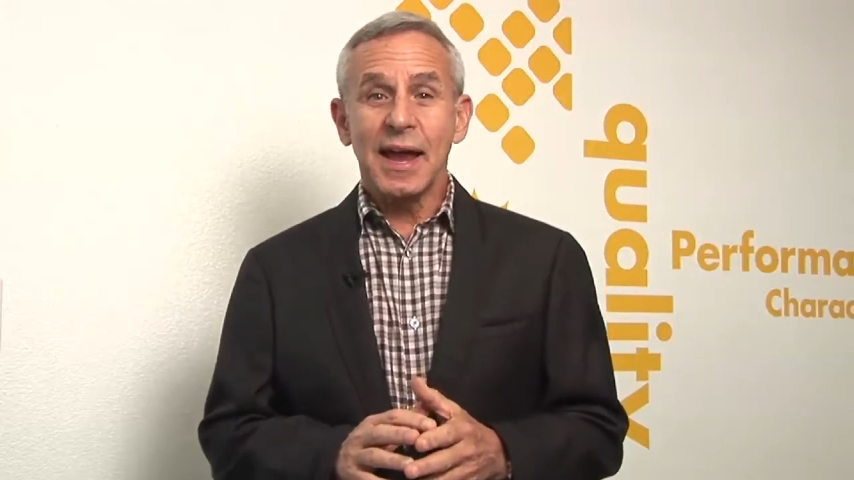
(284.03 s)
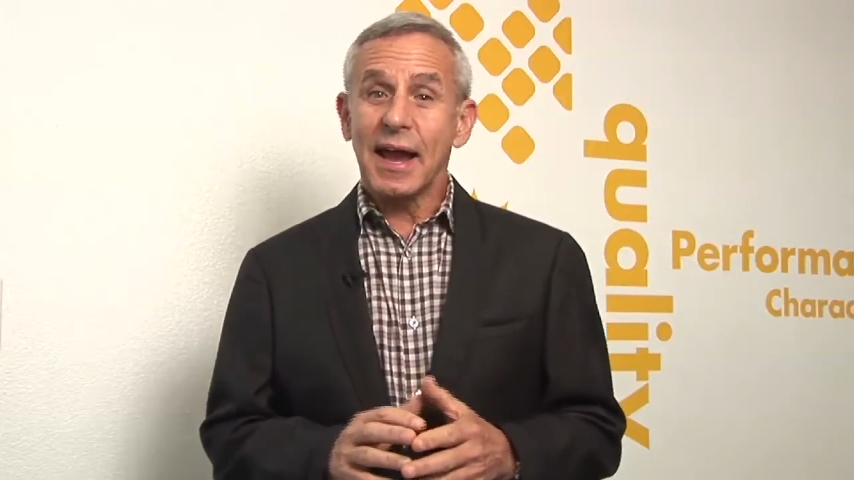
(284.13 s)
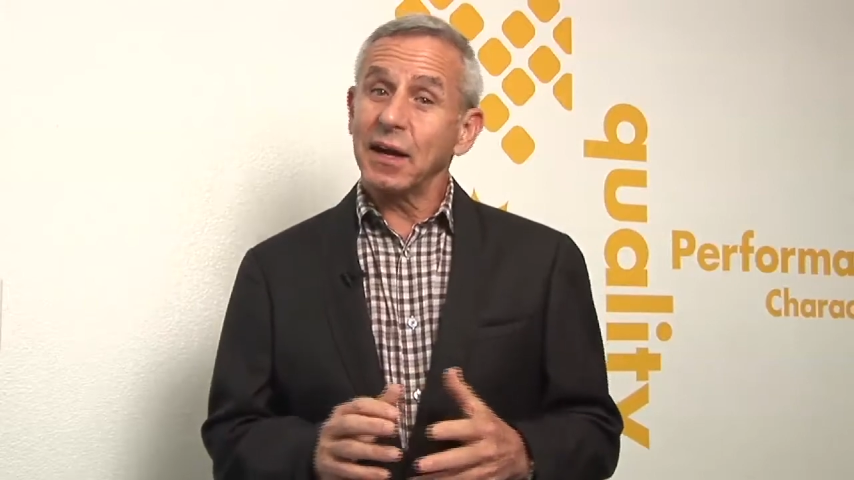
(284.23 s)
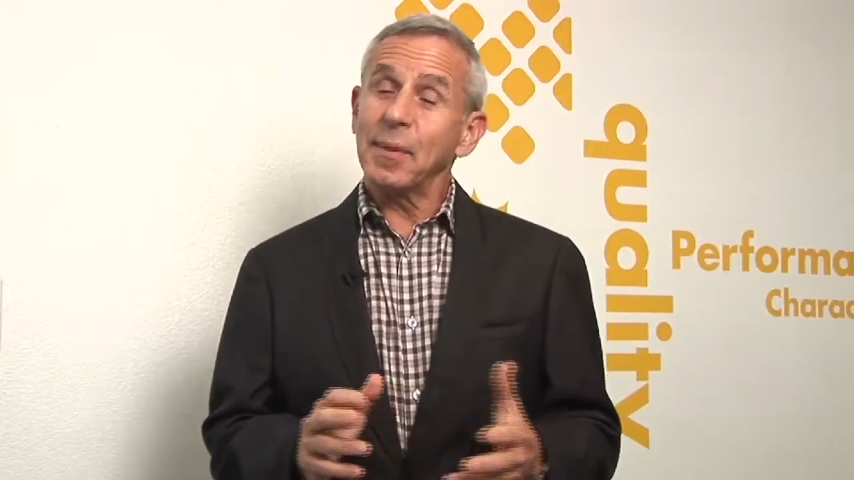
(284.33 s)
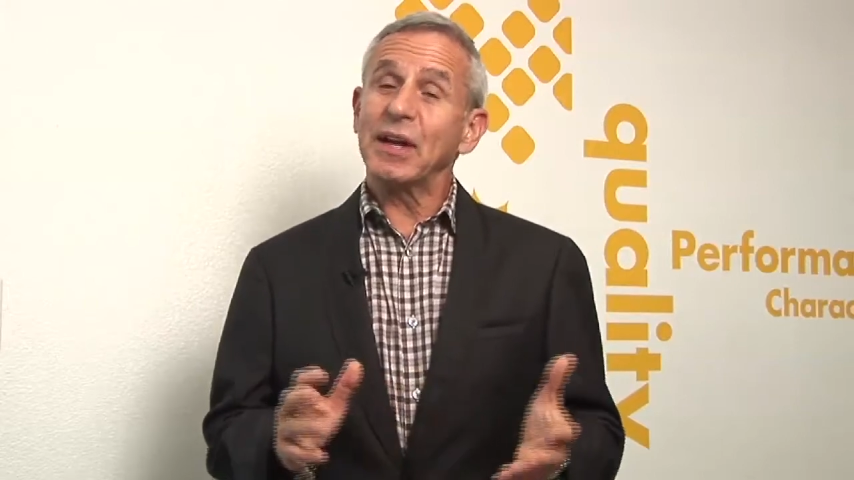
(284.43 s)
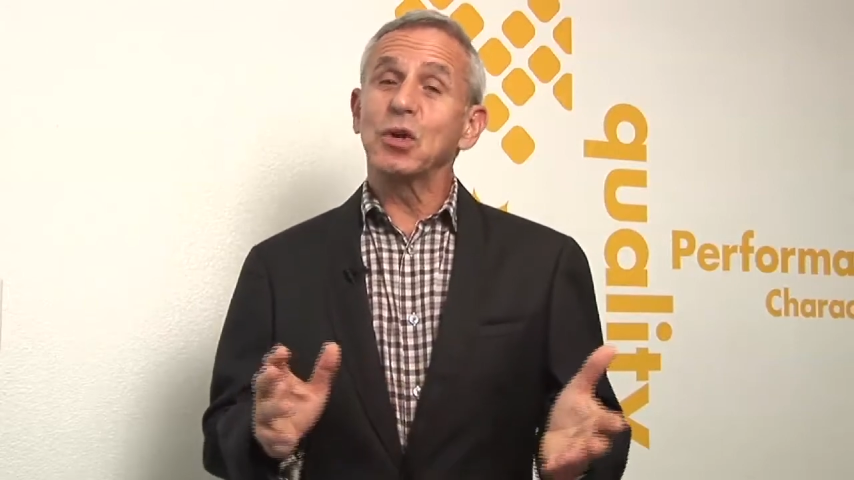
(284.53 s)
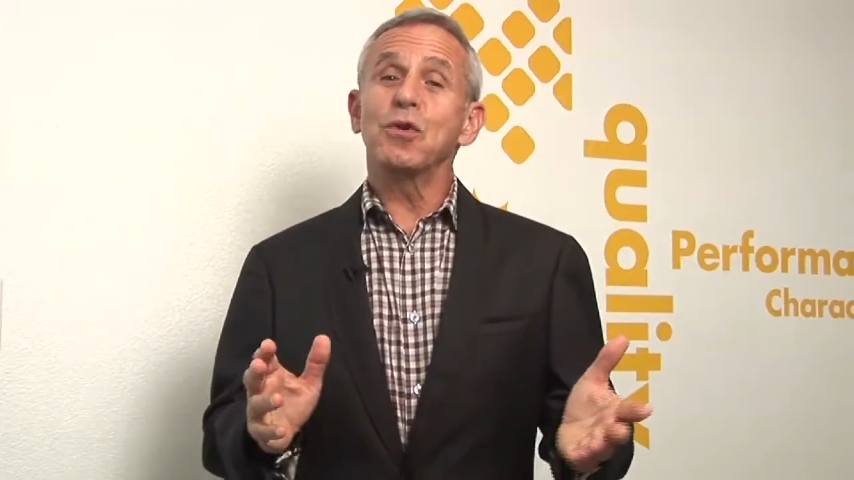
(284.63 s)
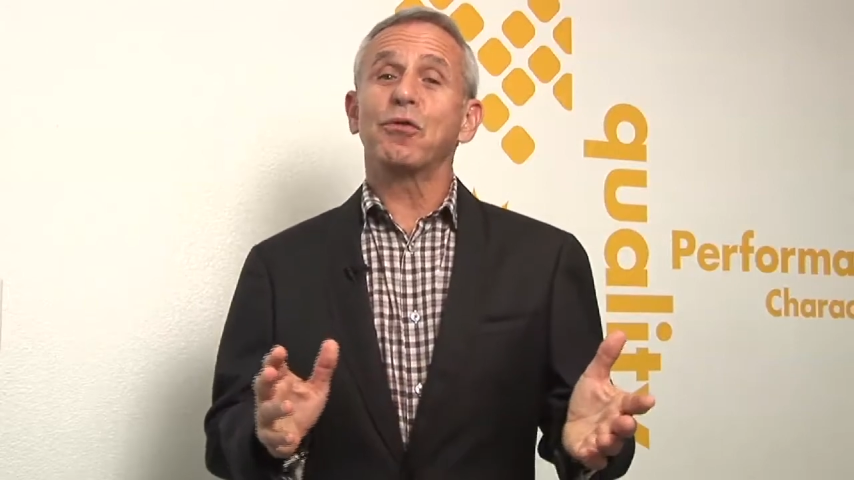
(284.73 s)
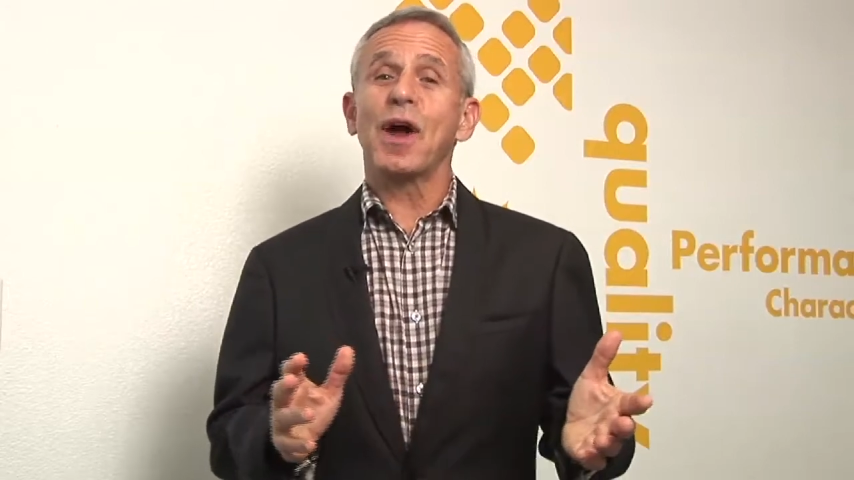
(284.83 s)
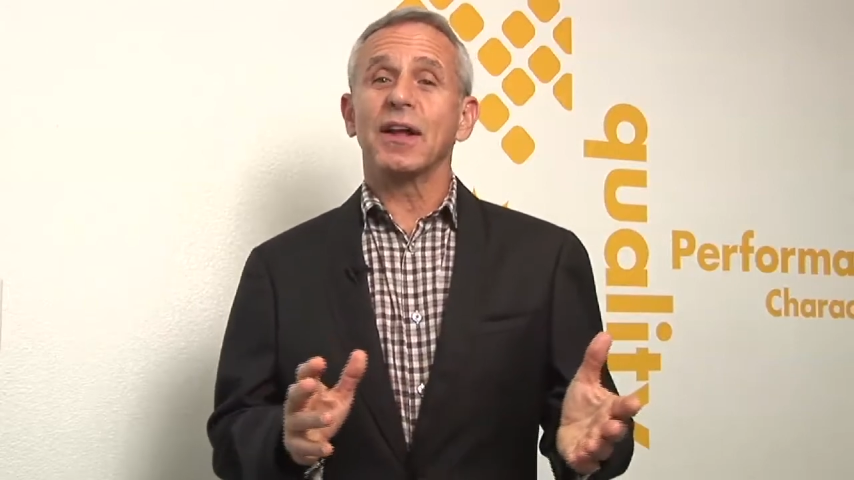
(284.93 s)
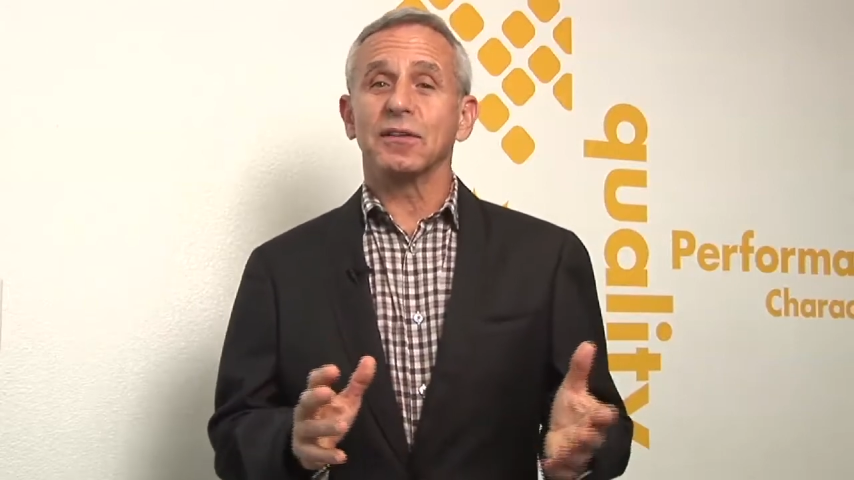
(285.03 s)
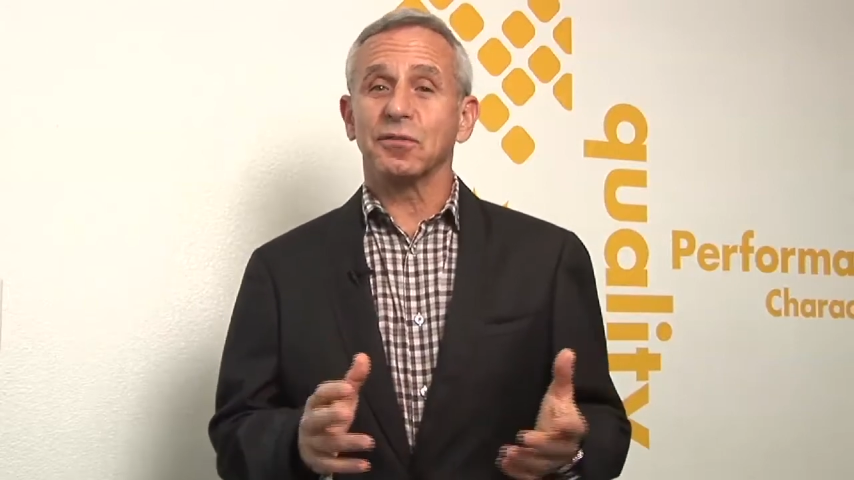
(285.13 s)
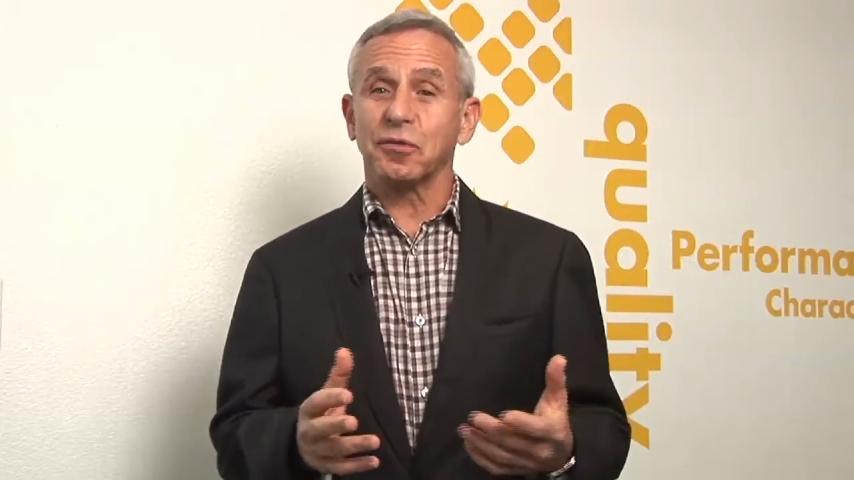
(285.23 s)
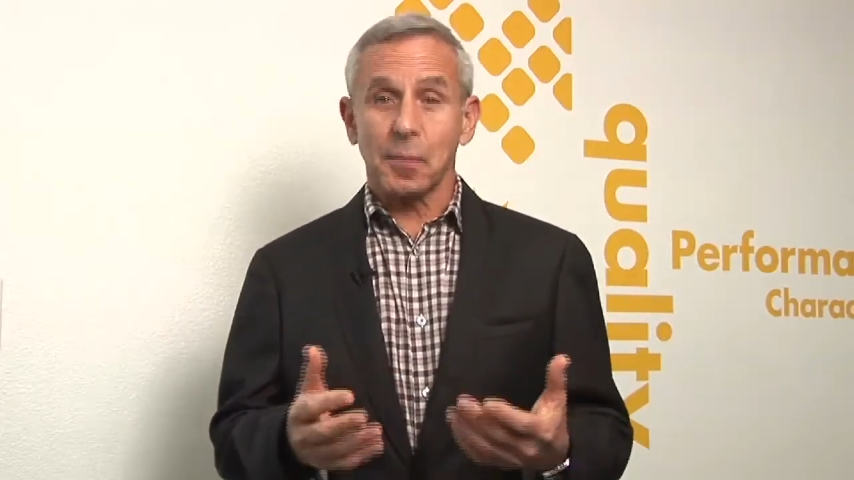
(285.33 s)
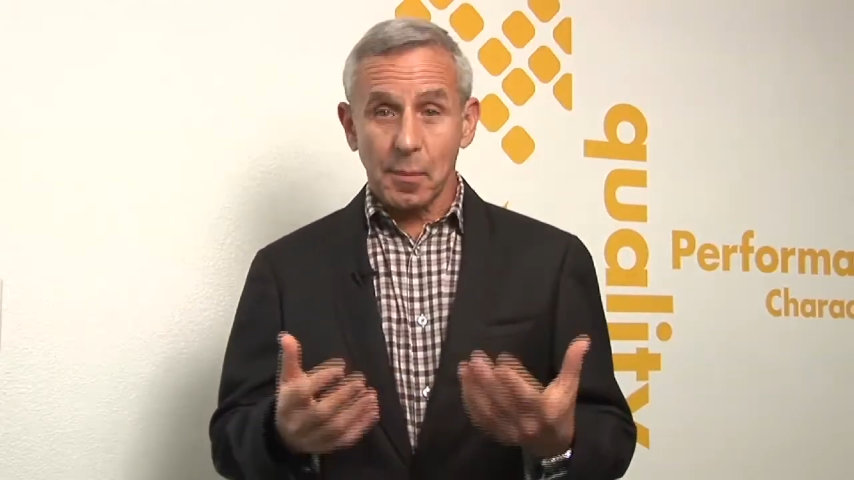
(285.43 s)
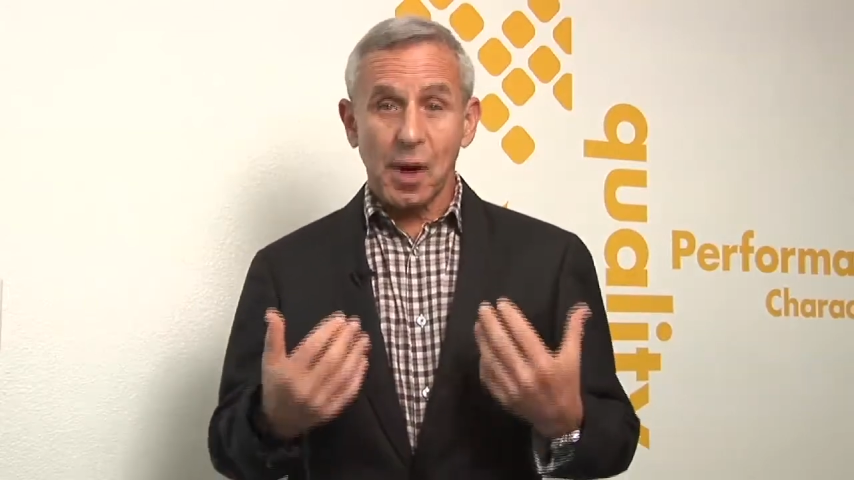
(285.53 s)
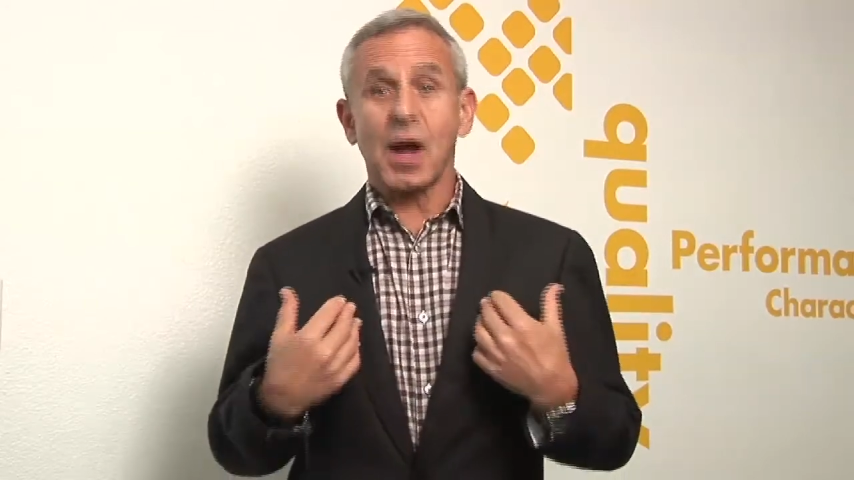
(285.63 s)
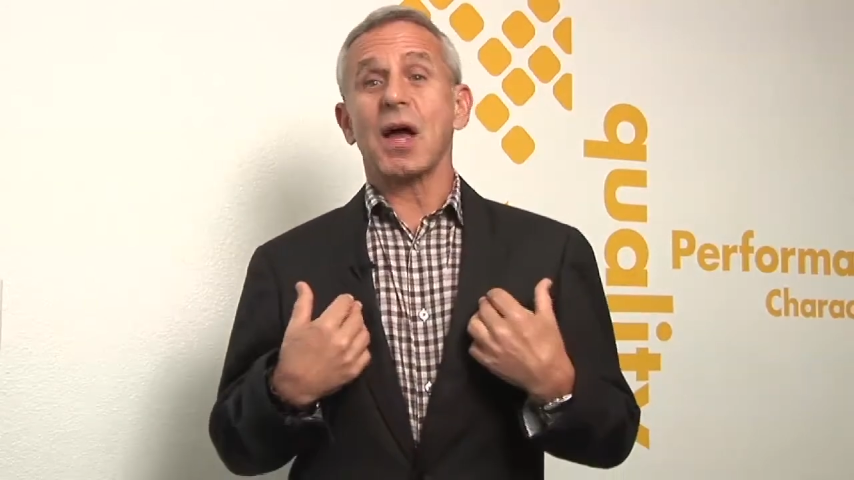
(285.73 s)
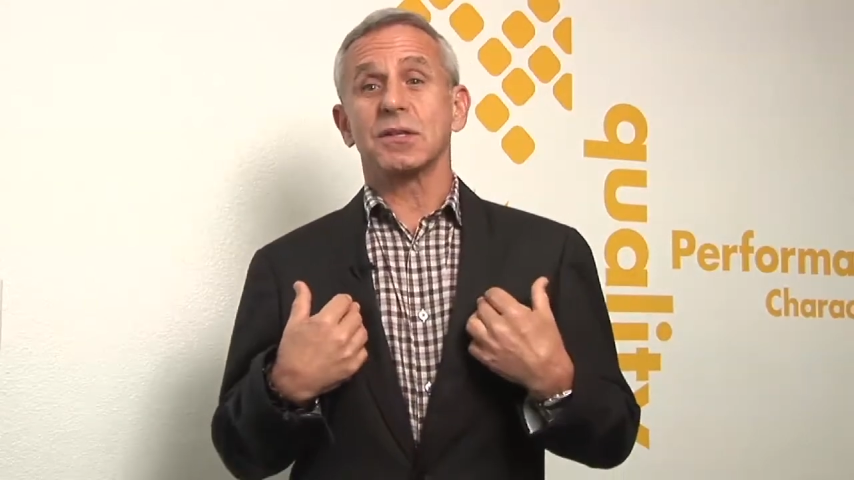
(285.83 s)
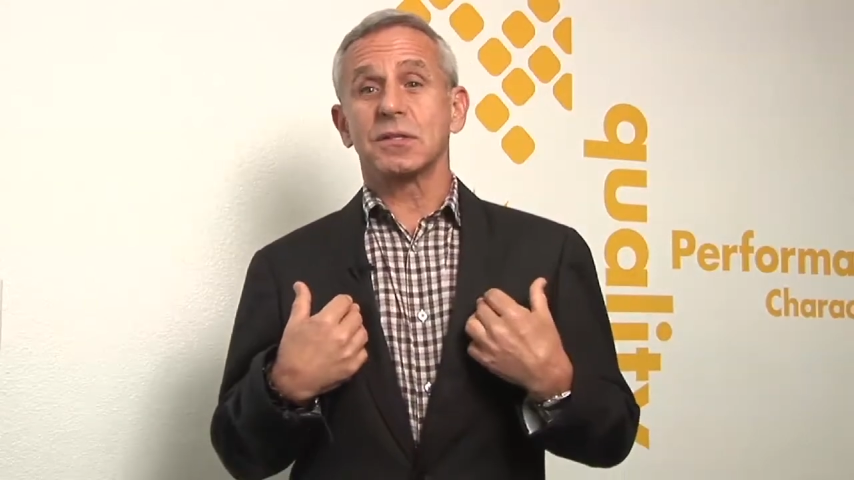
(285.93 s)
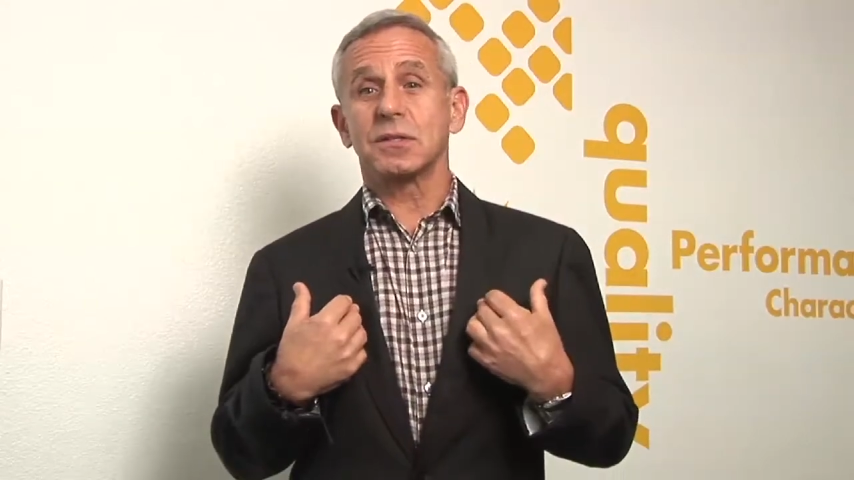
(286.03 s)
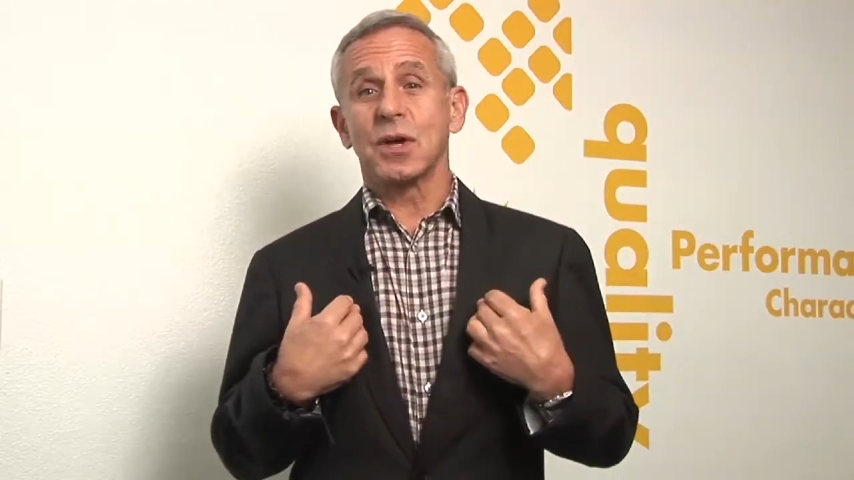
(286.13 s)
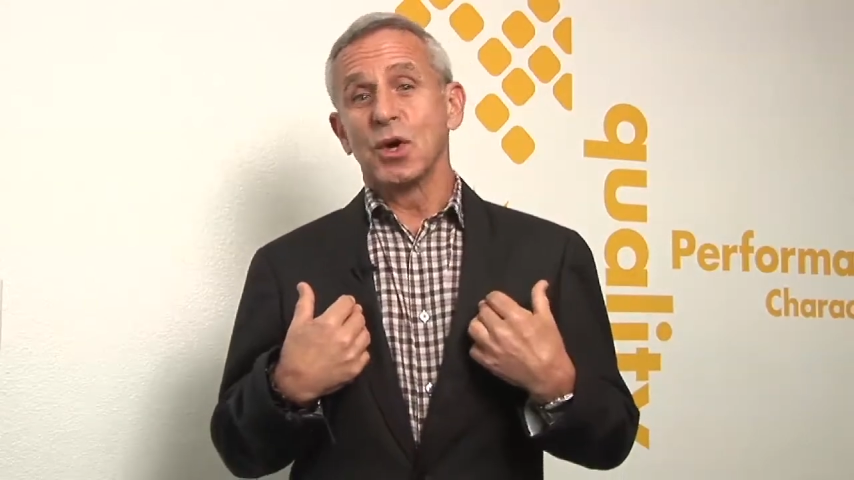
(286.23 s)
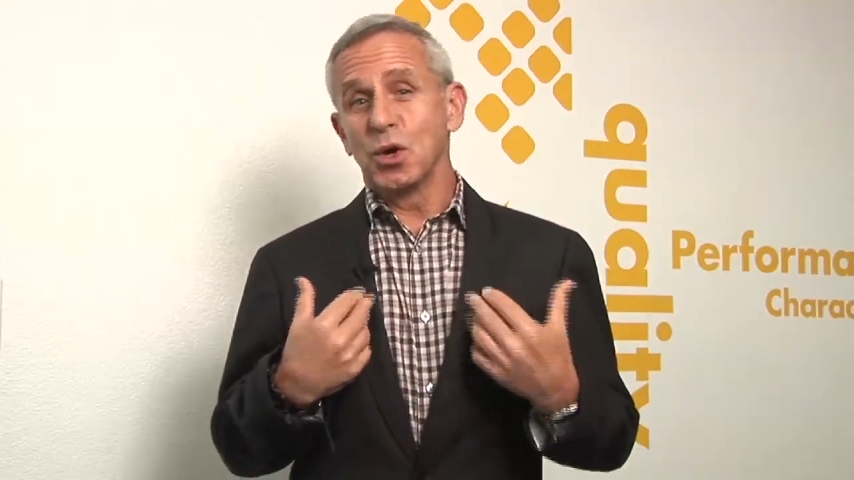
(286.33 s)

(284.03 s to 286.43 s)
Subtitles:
and to make new friends from among us